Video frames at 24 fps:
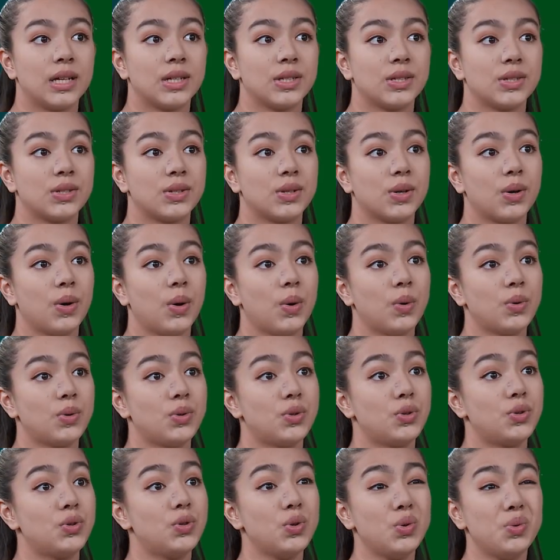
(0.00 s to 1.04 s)
So,
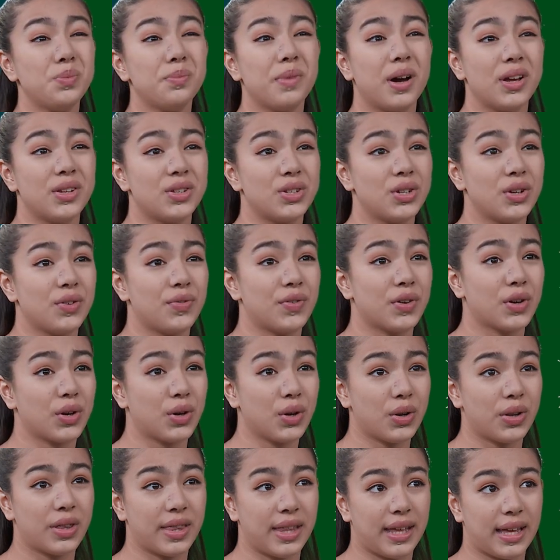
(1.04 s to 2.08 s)
too much of a
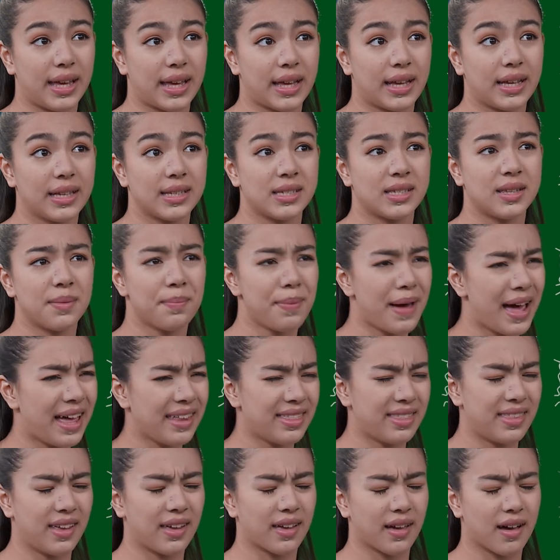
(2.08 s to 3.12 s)
good thing is a bad
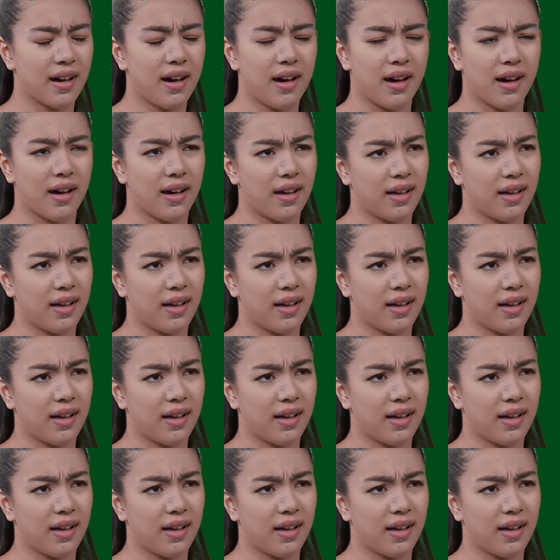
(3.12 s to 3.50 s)
thing, huh?